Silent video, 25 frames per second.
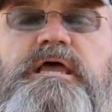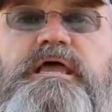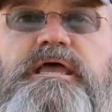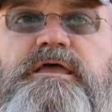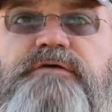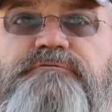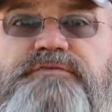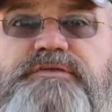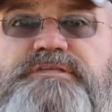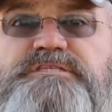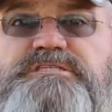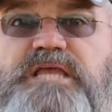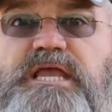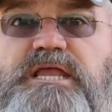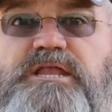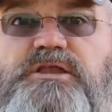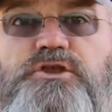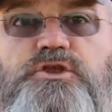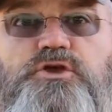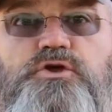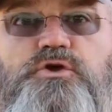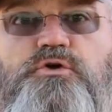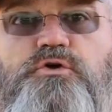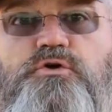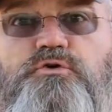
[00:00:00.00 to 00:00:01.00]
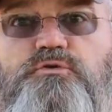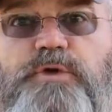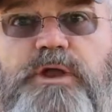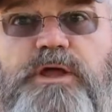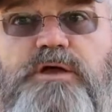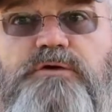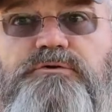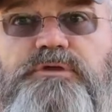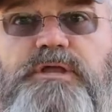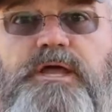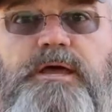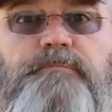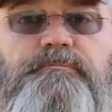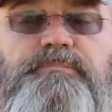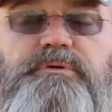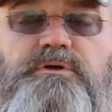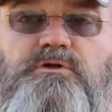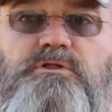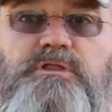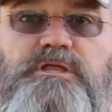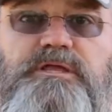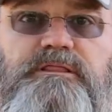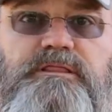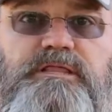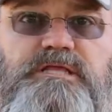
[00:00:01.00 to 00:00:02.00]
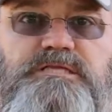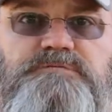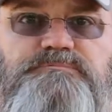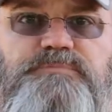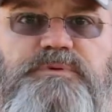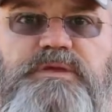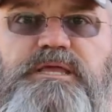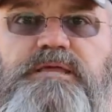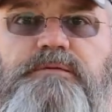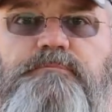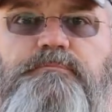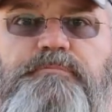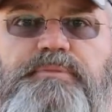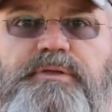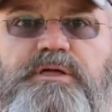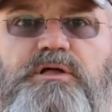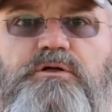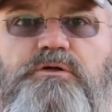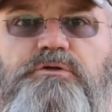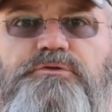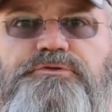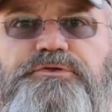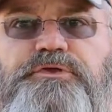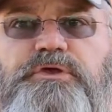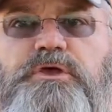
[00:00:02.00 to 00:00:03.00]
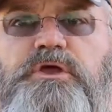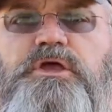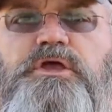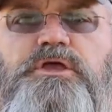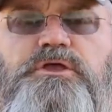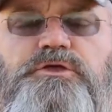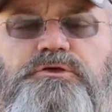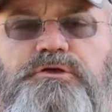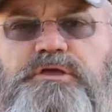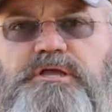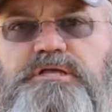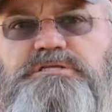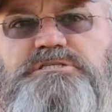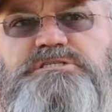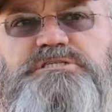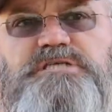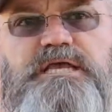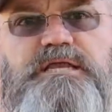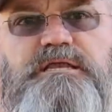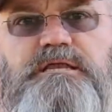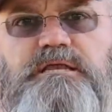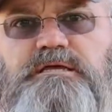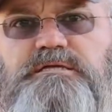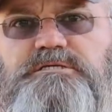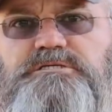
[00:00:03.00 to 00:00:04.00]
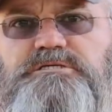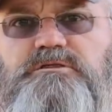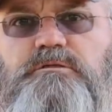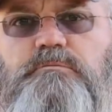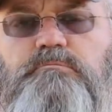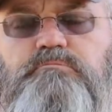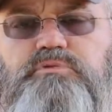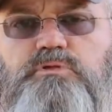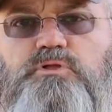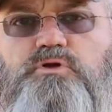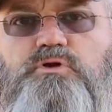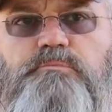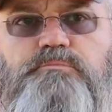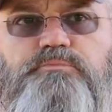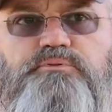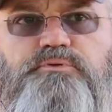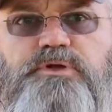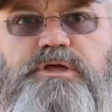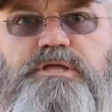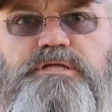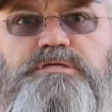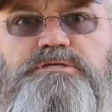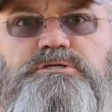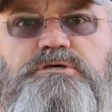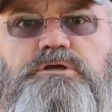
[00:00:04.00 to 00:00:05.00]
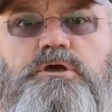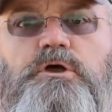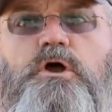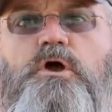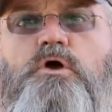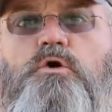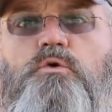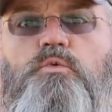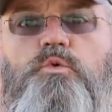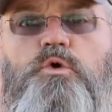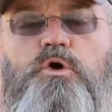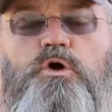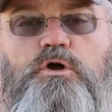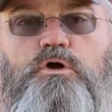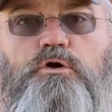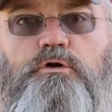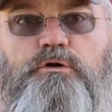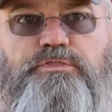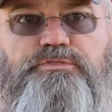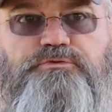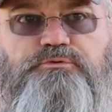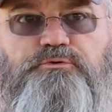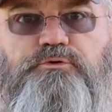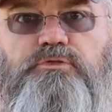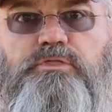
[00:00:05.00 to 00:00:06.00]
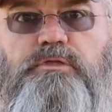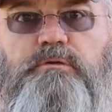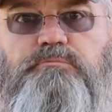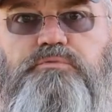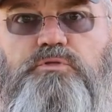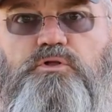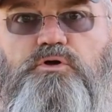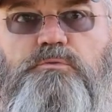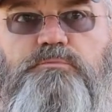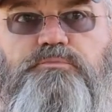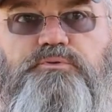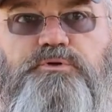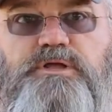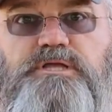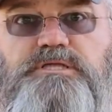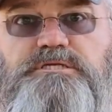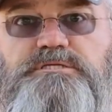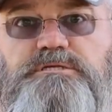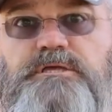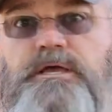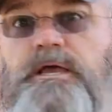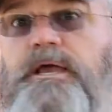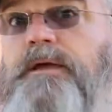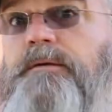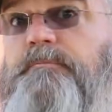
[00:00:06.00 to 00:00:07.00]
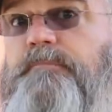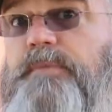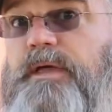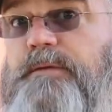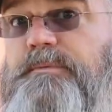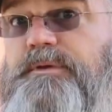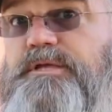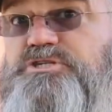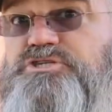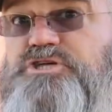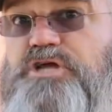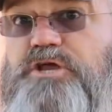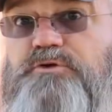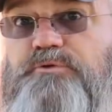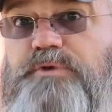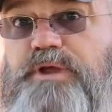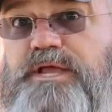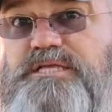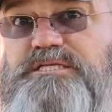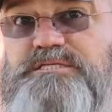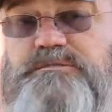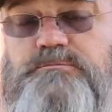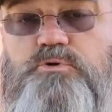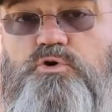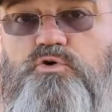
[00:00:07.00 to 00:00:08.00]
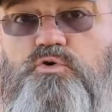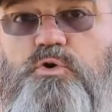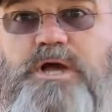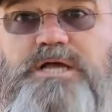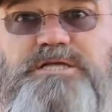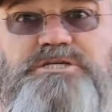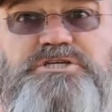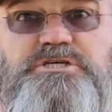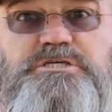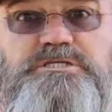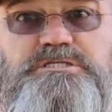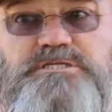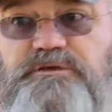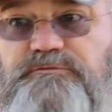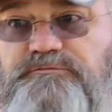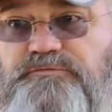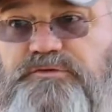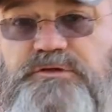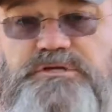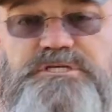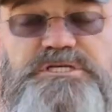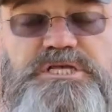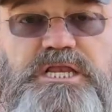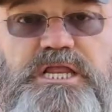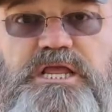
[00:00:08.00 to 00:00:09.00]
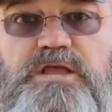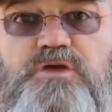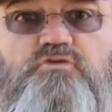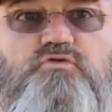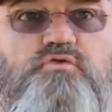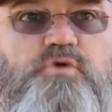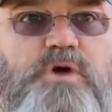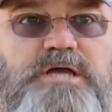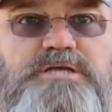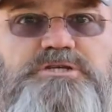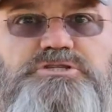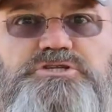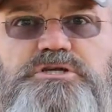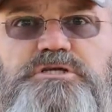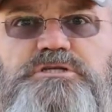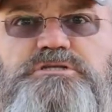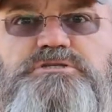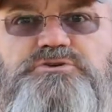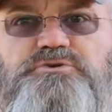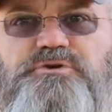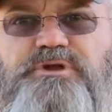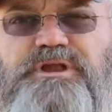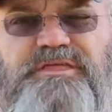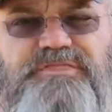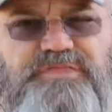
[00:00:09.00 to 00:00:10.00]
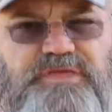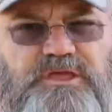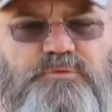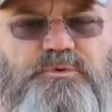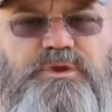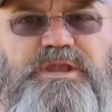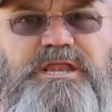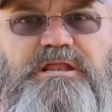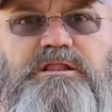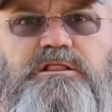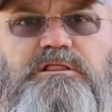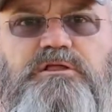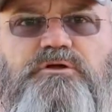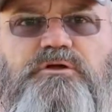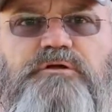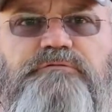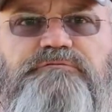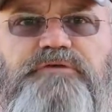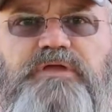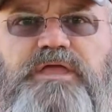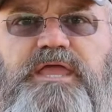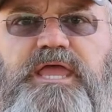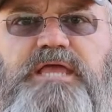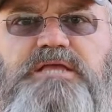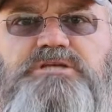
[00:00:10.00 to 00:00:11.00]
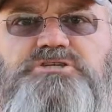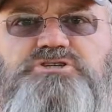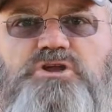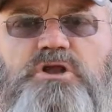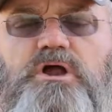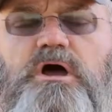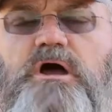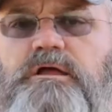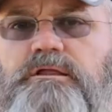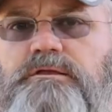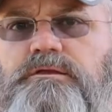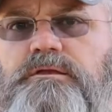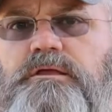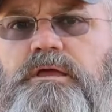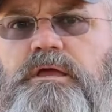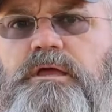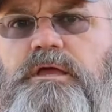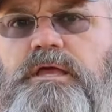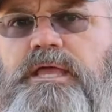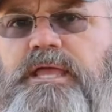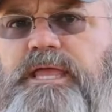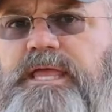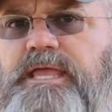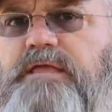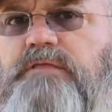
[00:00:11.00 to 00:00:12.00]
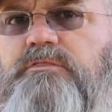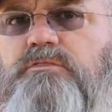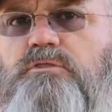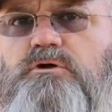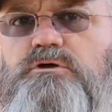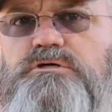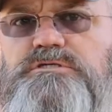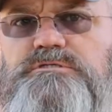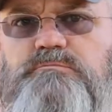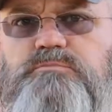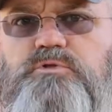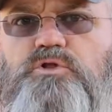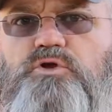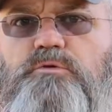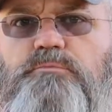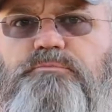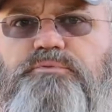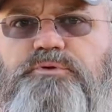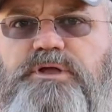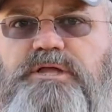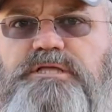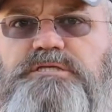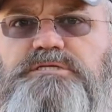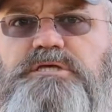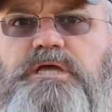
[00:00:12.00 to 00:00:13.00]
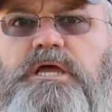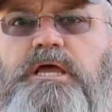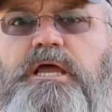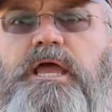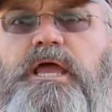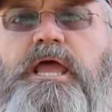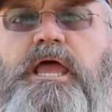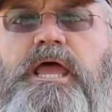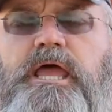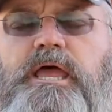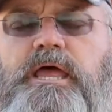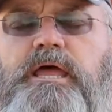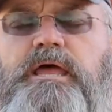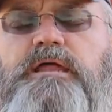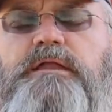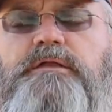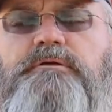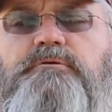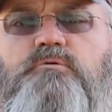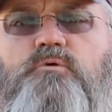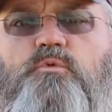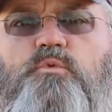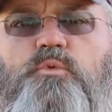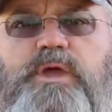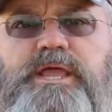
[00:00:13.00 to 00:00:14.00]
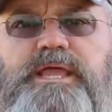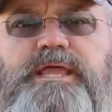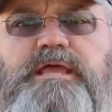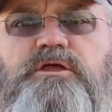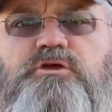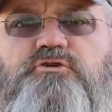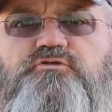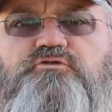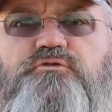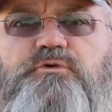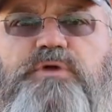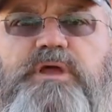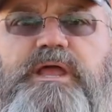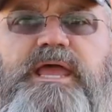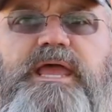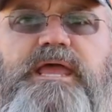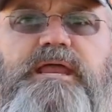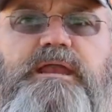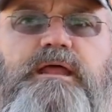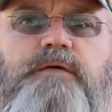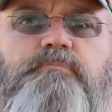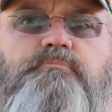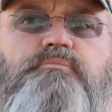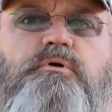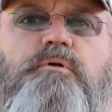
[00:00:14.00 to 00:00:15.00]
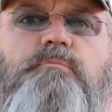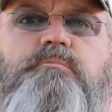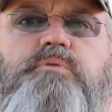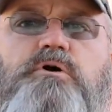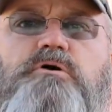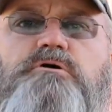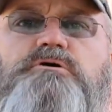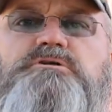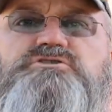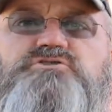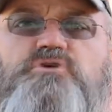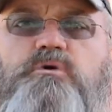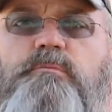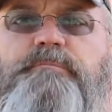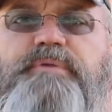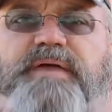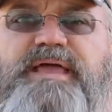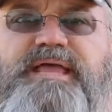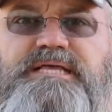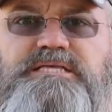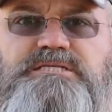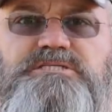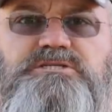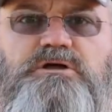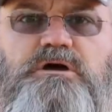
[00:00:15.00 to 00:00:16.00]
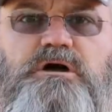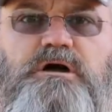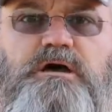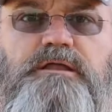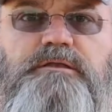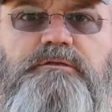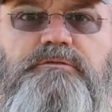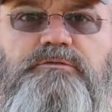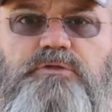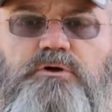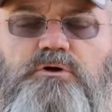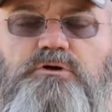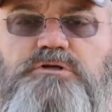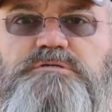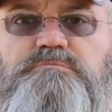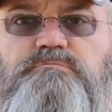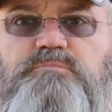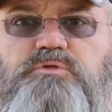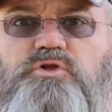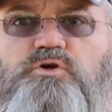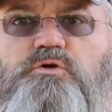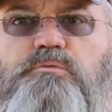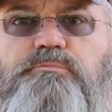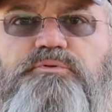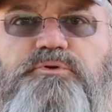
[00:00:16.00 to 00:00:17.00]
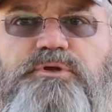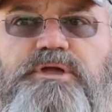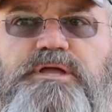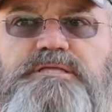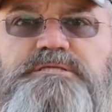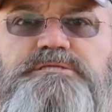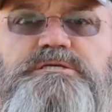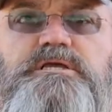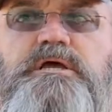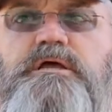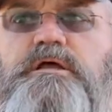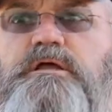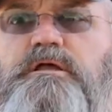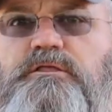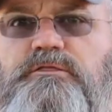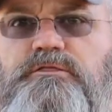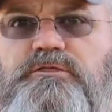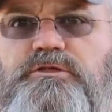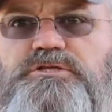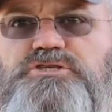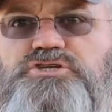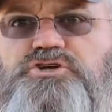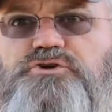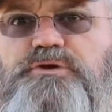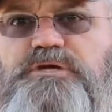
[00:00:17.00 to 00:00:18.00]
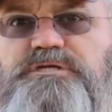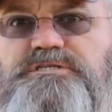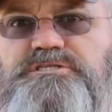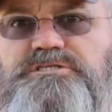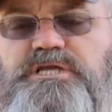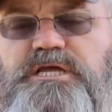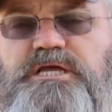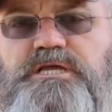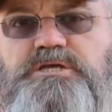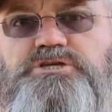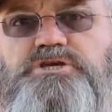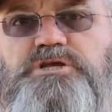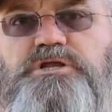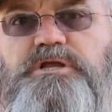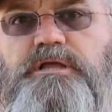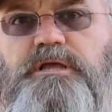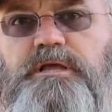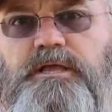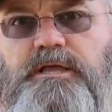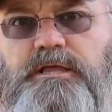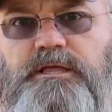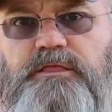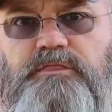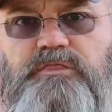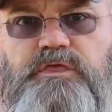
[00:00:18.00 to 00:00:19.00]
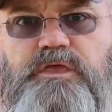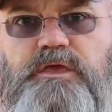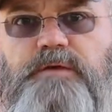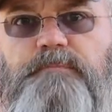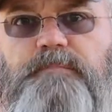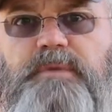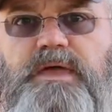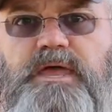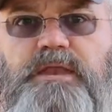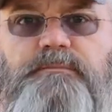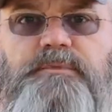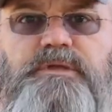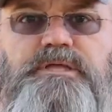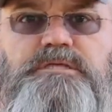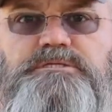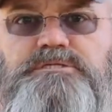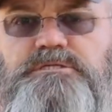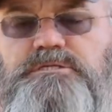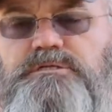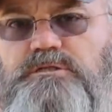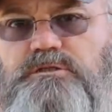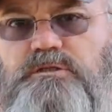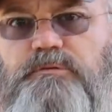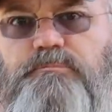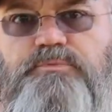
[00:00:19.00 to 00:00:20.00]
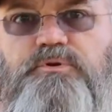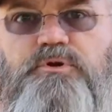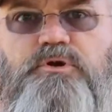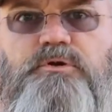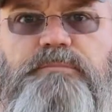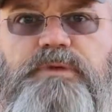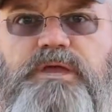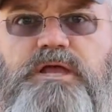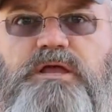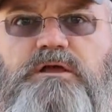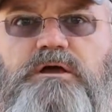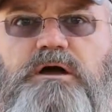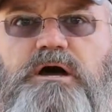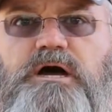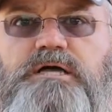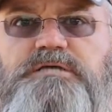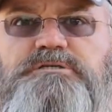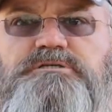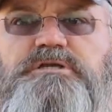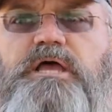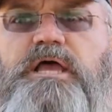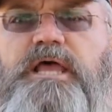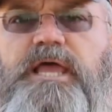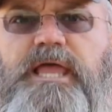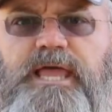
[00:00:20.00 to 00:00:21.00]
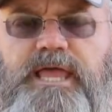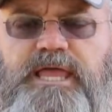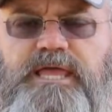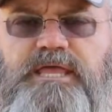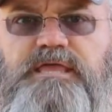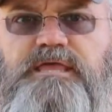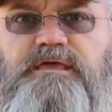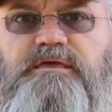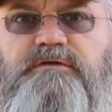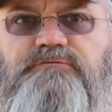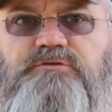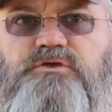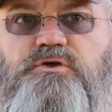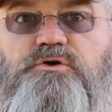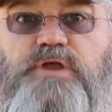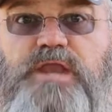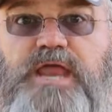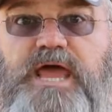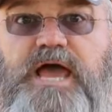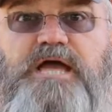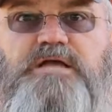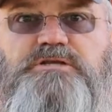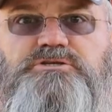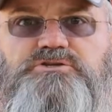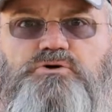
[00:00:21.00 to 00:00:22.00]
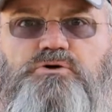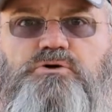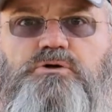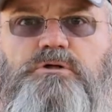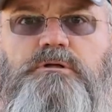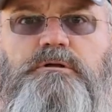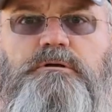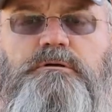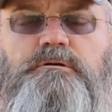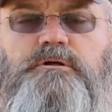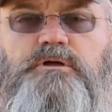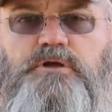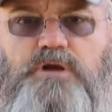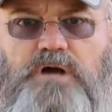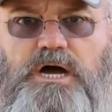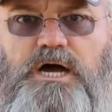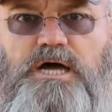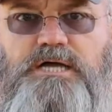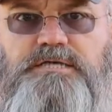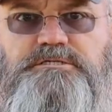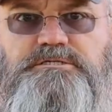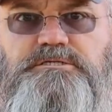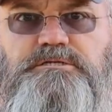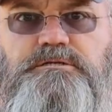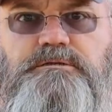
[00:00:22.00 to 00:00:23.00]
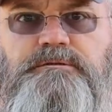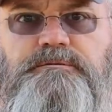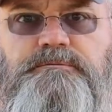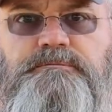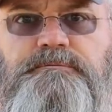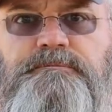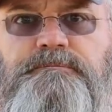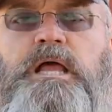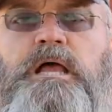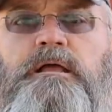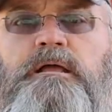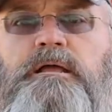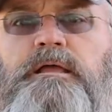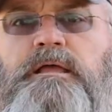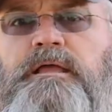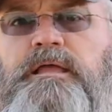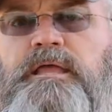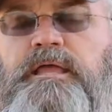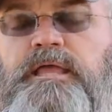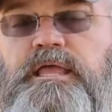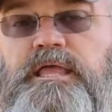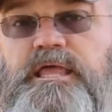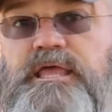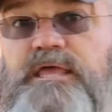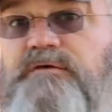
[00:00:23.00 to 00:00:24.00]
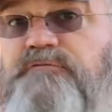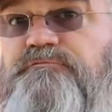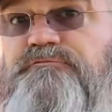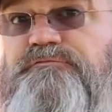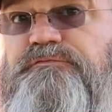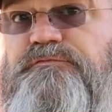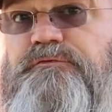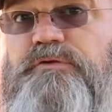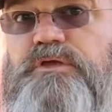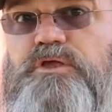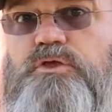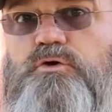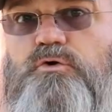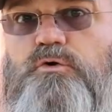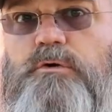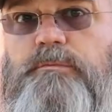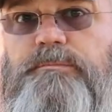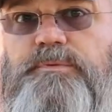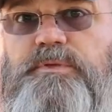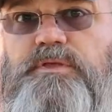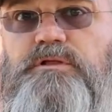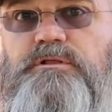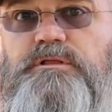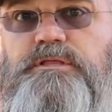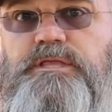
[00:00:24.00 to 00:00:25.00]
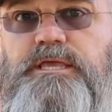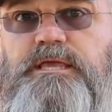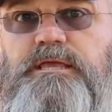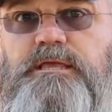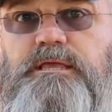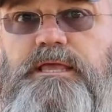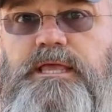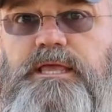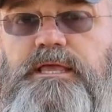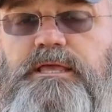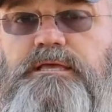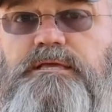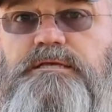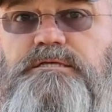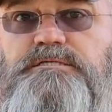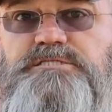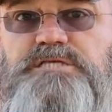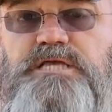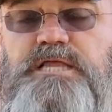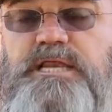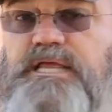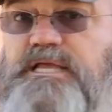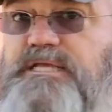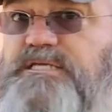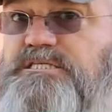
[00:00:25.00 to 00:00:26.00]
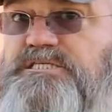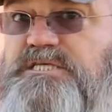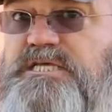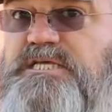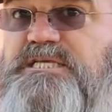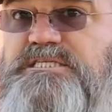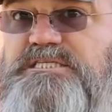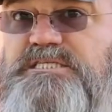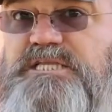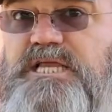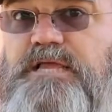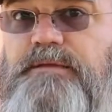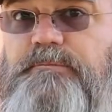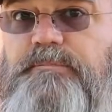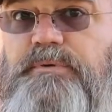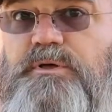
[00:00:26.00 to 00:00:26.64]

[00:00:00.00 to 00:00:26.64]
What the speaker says: If it's a new ground up building that's being built, you can send us the blueprints. We'll go through the blueprints, maybe generate some questions if there's any questions or anything we need clarification on in those blueprints, and we can create a proposal based on those blueprints, the jurisdiction, the amendments, the permit costs, and give you an actual cost. If your building is an existing